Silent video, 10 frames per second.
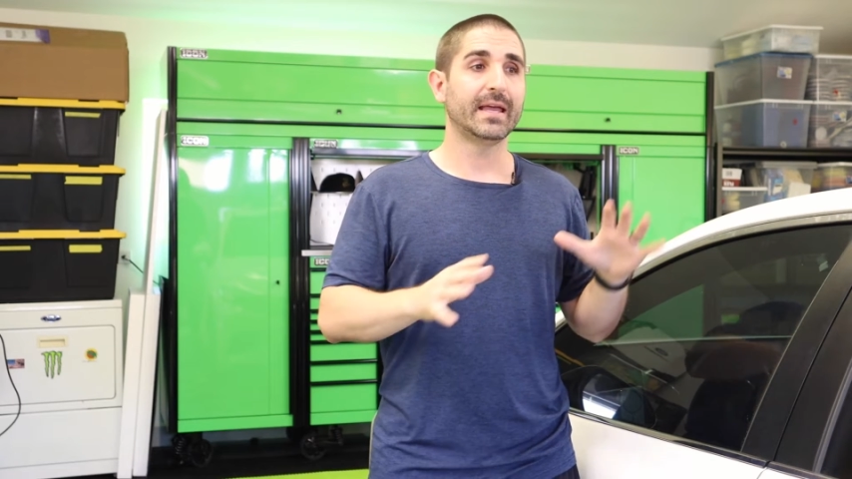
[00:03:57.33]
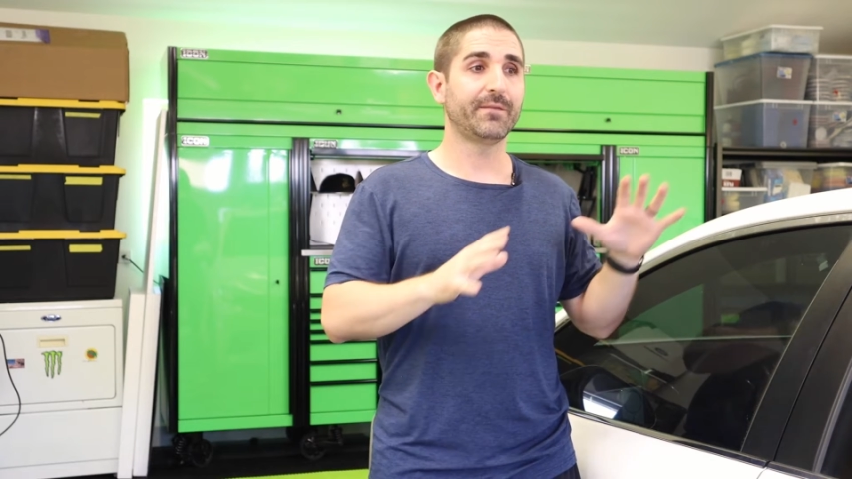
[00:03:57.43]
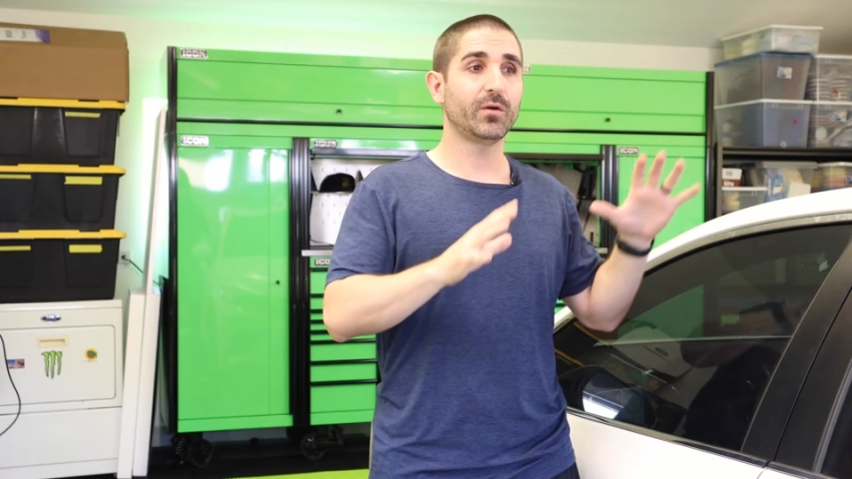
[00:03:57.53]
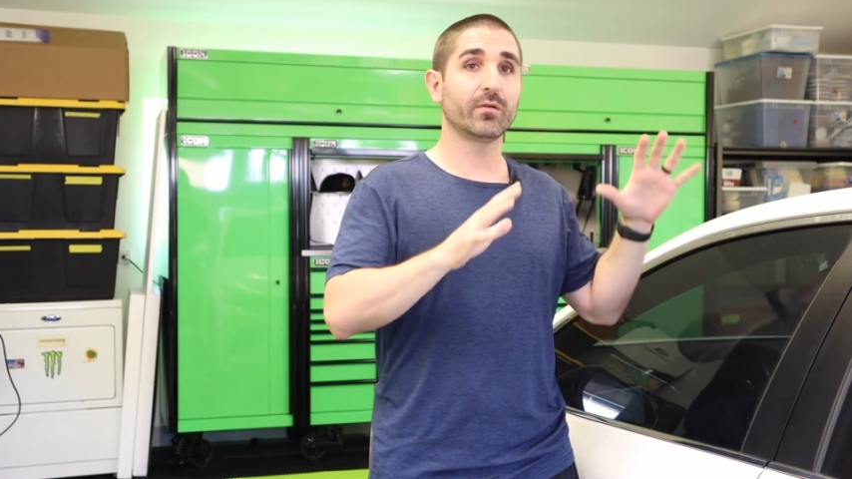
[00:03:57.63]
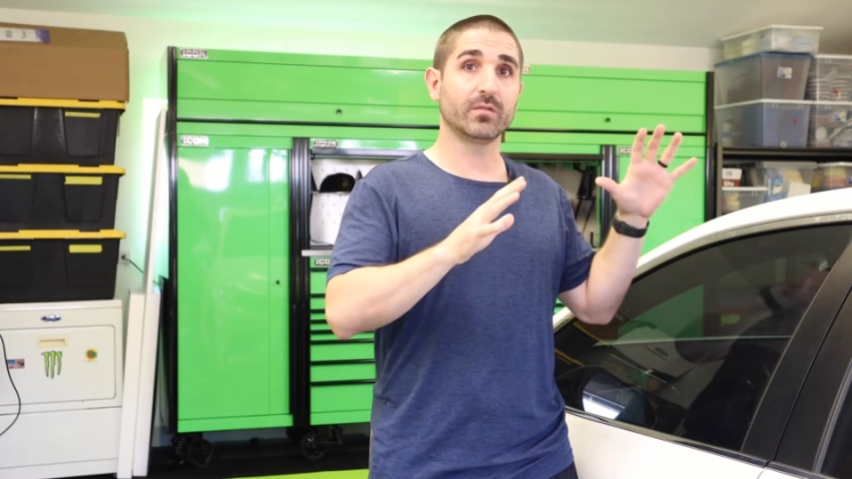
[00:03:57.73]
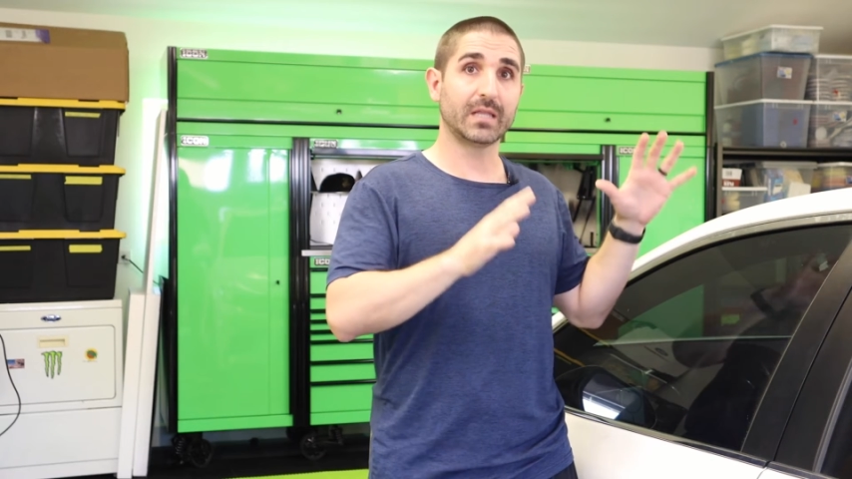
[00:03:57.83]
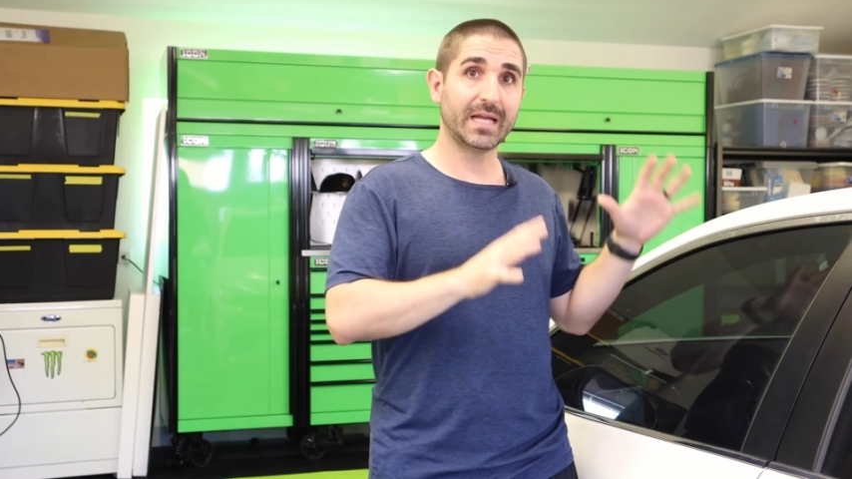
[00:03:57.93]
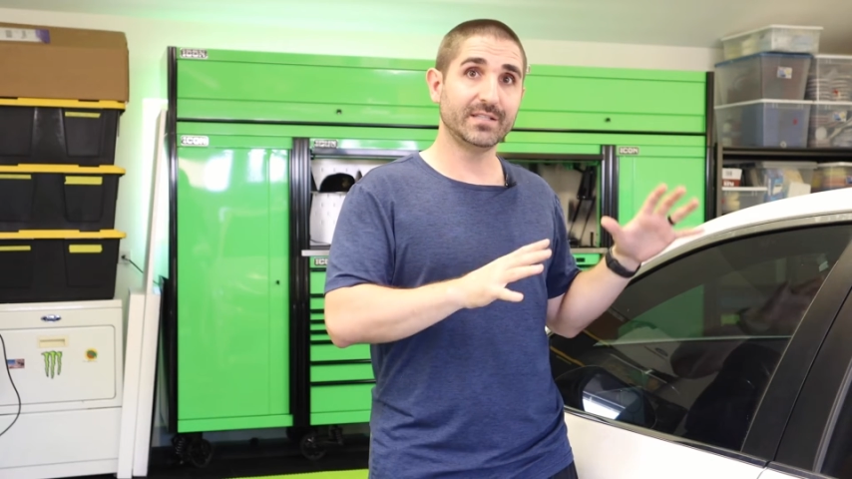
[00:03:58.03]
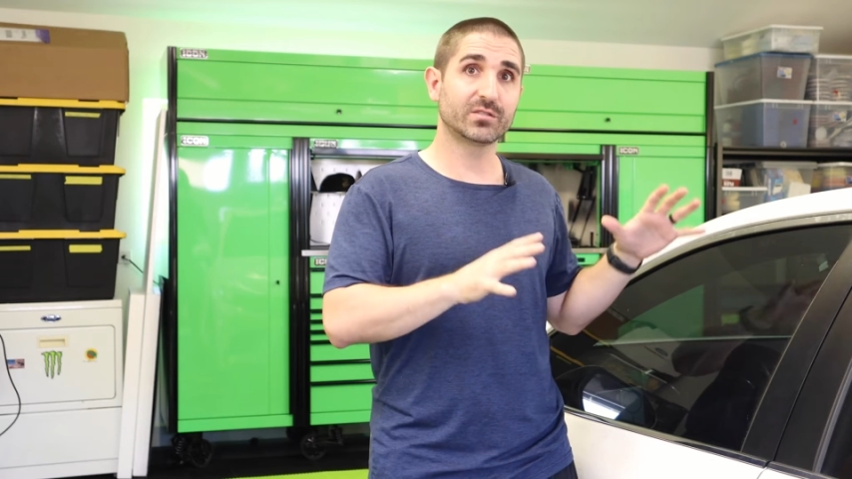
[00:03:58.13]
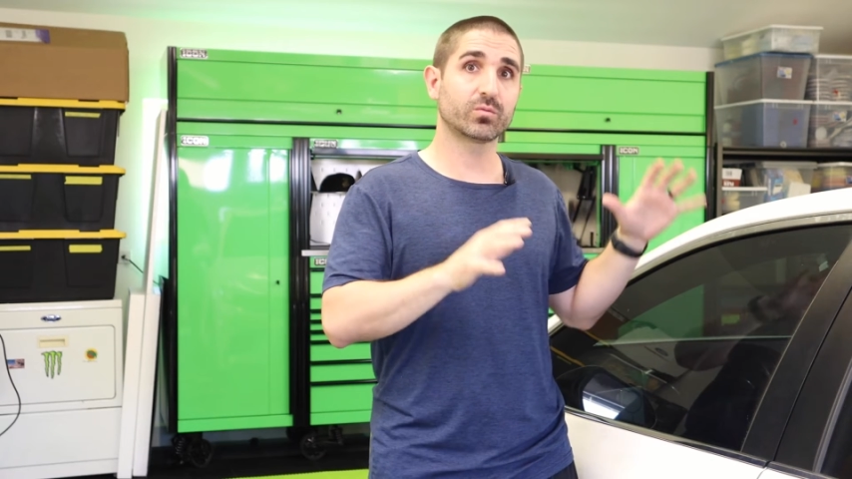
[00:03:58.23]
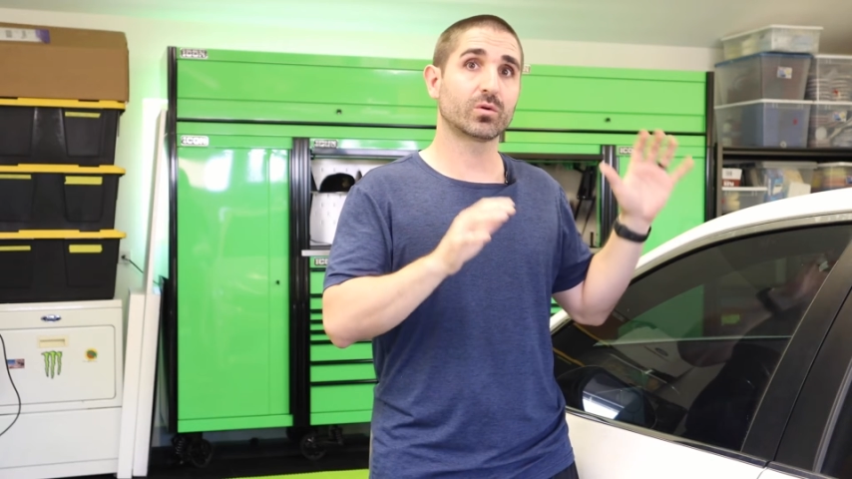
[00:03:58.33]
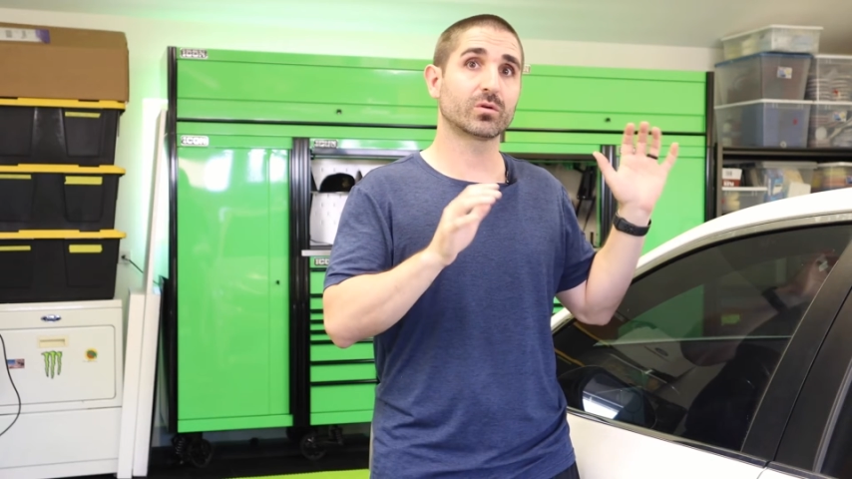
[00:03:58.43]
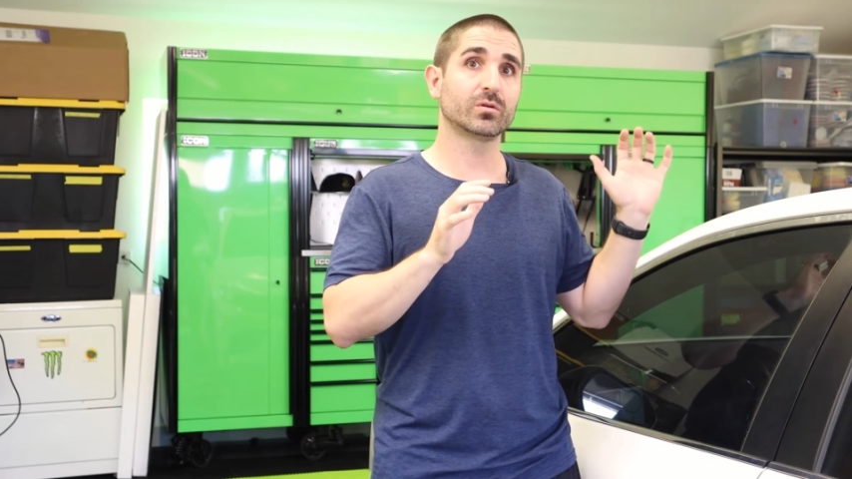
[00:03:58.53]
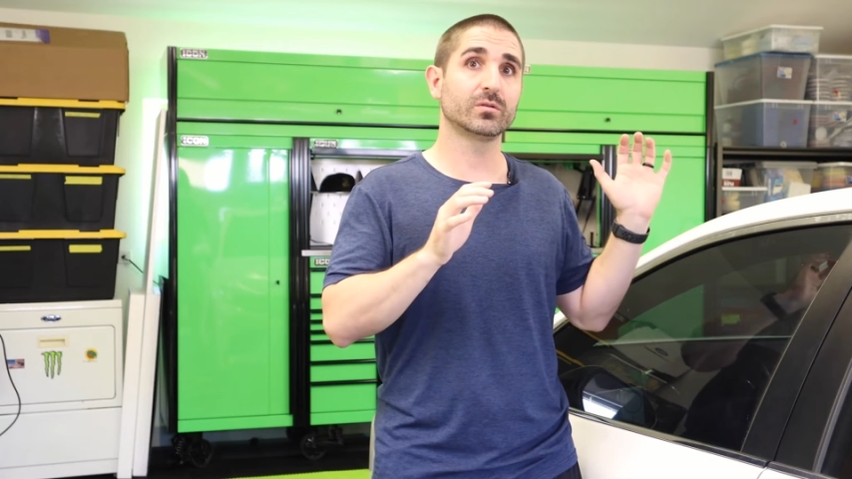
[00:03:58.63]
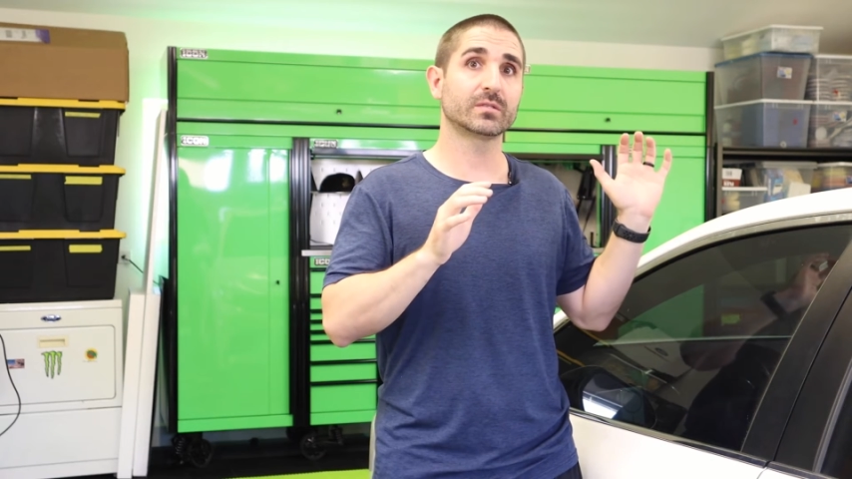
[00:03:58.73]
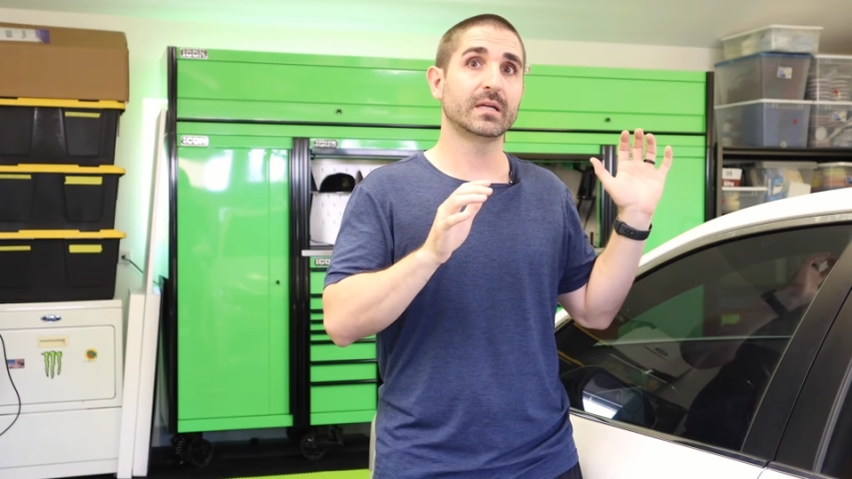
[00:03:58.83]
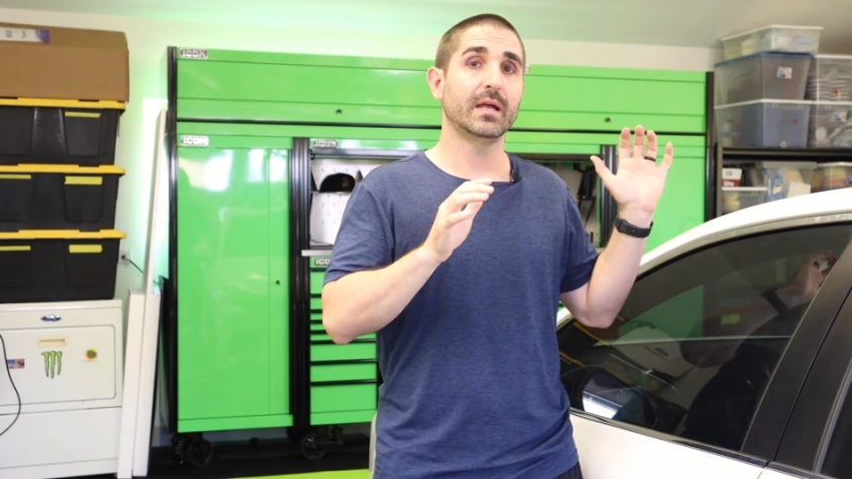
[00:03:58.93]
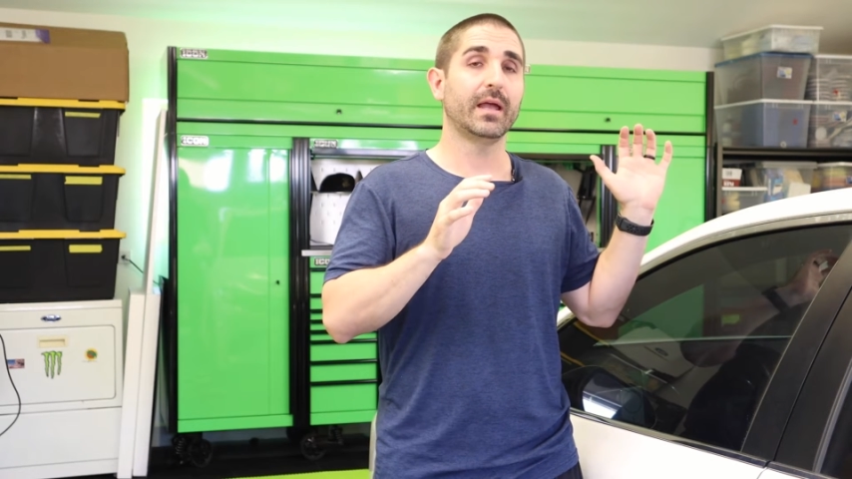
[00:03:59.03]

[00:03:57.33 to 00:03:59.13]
If you have light swirls